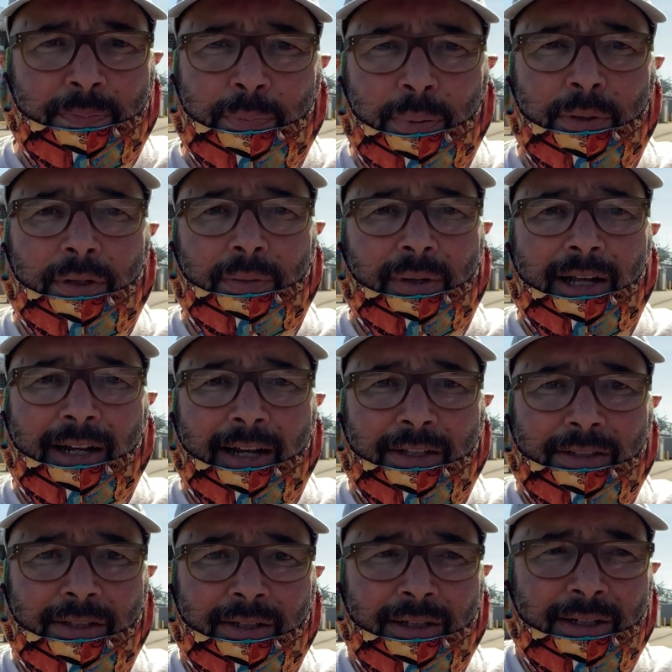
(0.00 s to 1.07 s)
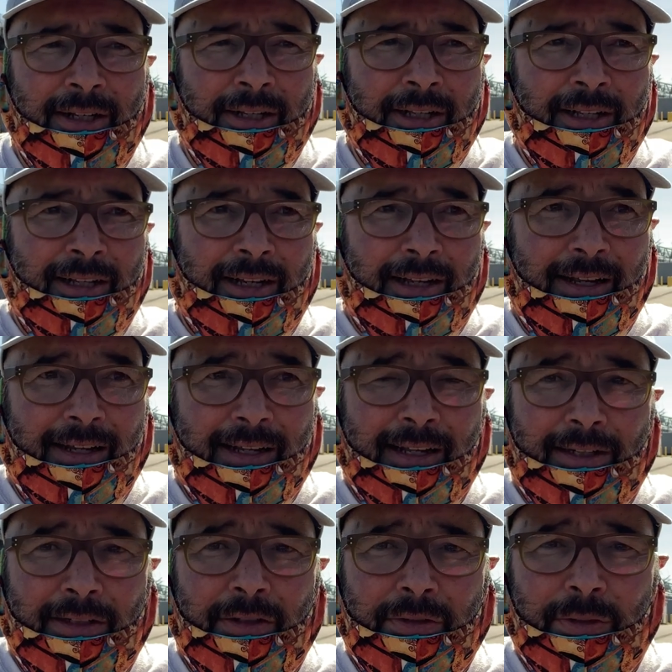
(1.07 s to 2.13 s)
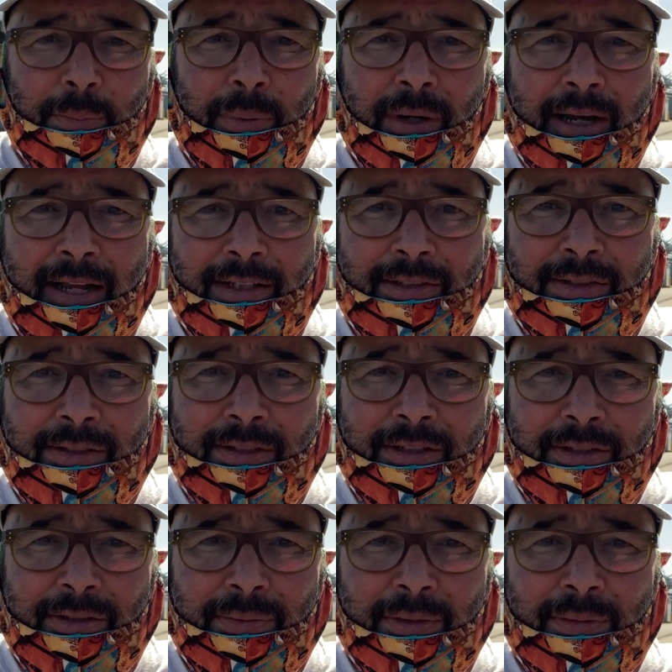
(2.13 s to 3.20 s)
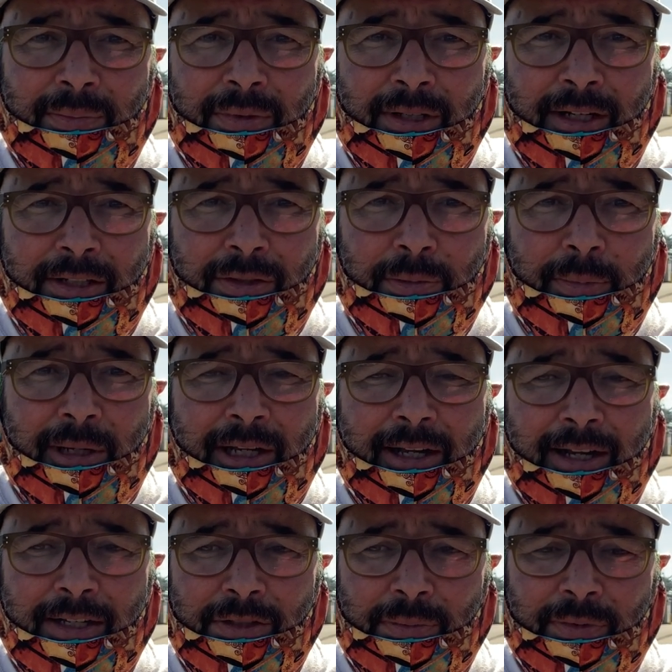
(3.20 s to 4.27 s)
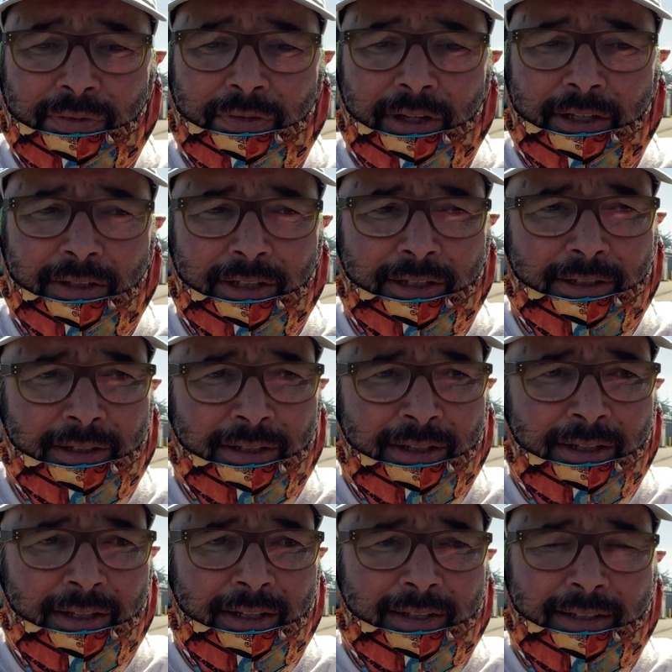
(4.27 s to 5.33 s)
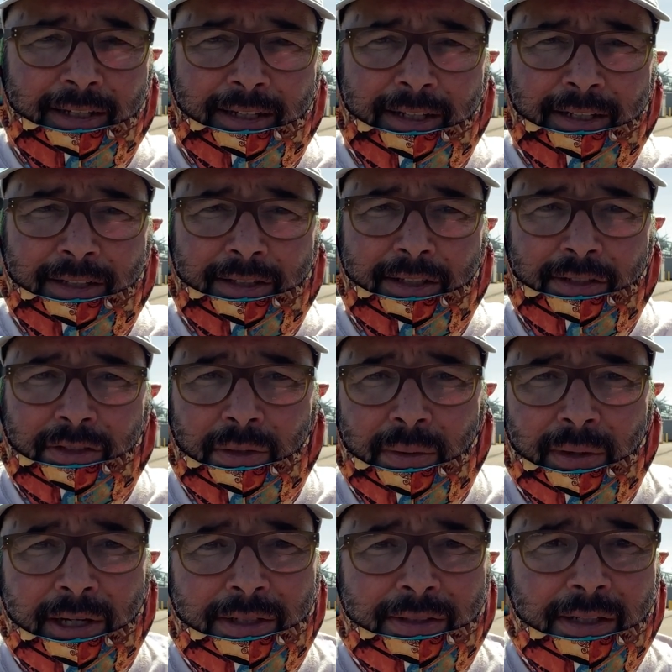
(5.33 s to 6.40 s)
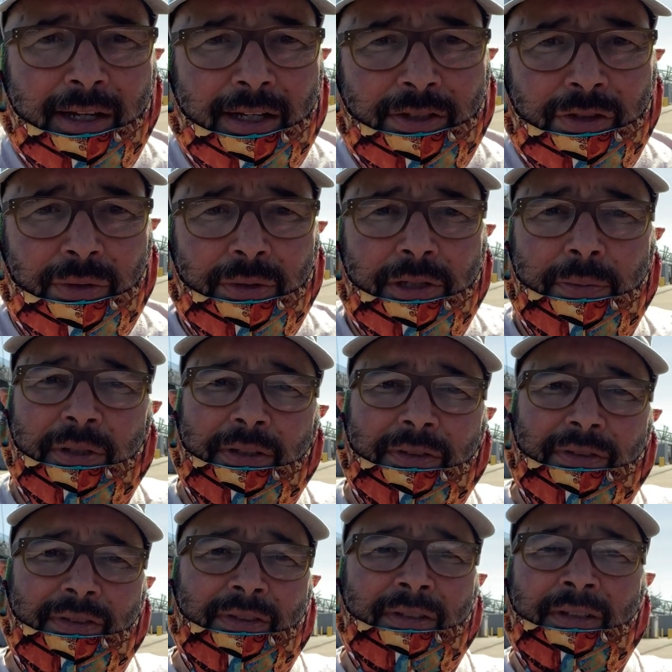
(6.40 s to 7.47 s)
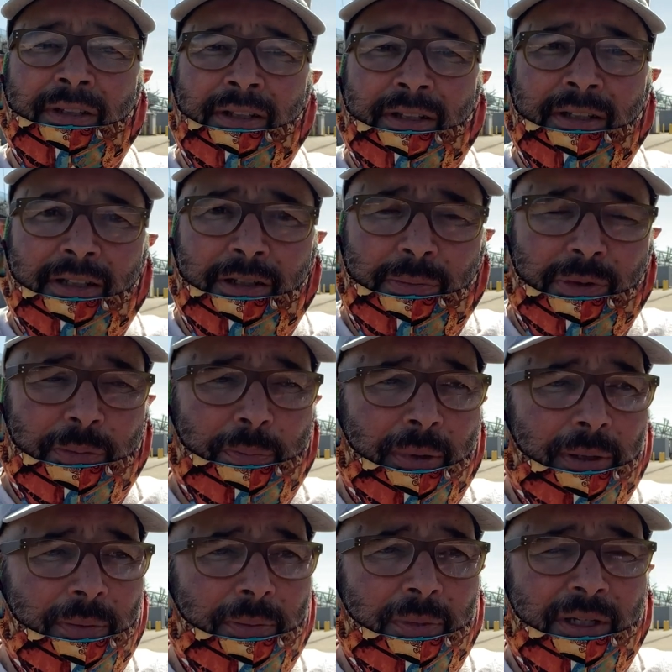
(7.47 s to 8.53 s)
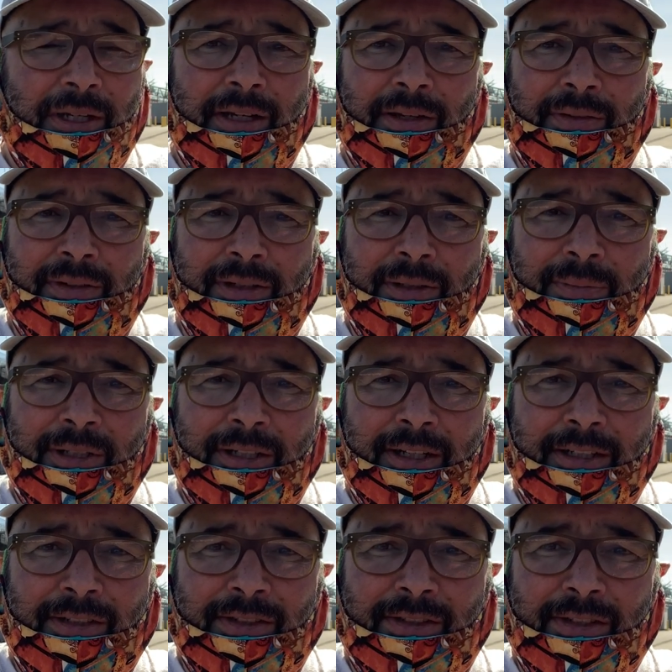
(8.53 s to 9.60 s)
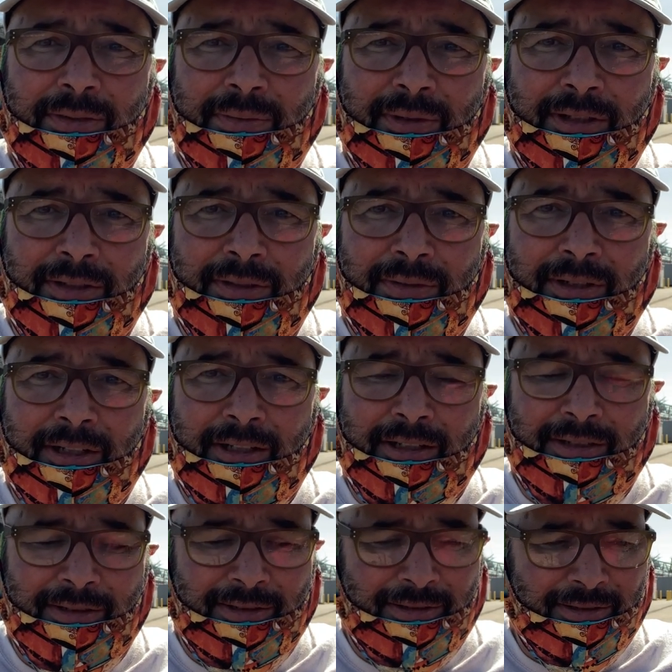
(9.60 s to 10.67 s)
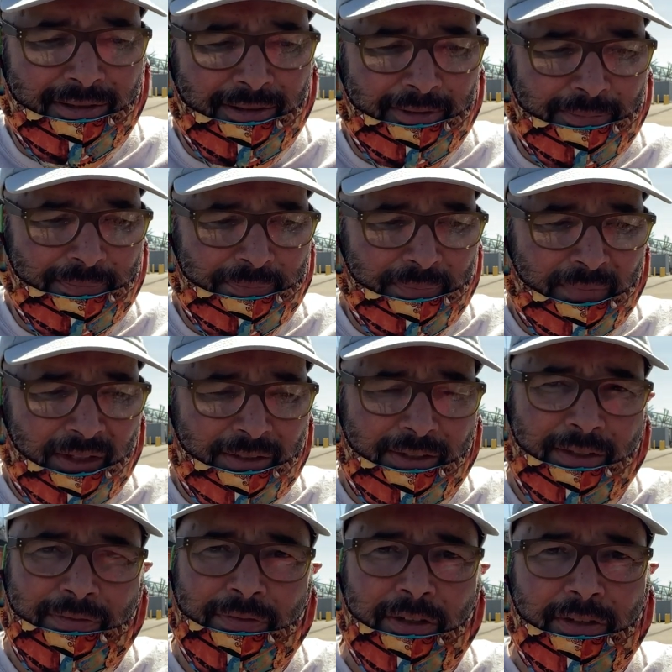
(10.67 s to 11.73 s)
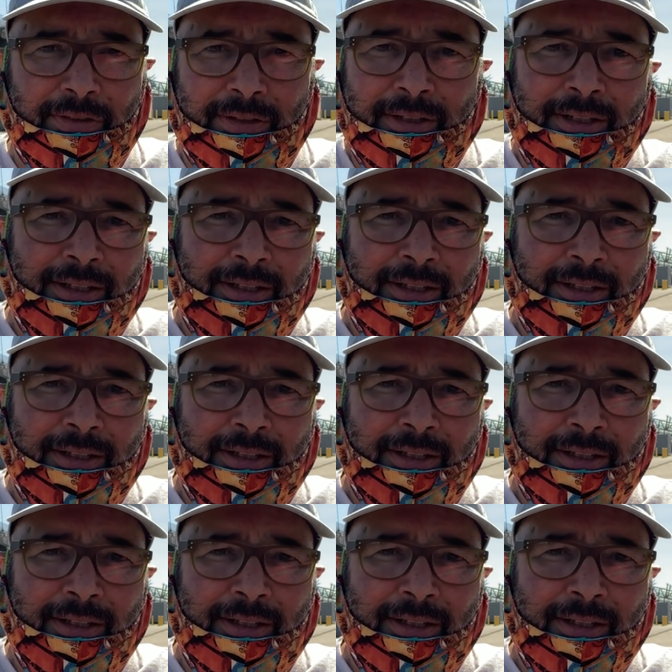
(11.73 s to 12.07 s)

put it right out there. I got a little depressed, you know, when I knew my eyes were failing and they needed these crazy ass treatments, it was bumming me out. I mean, I just didn't want to do anything. Cause I felt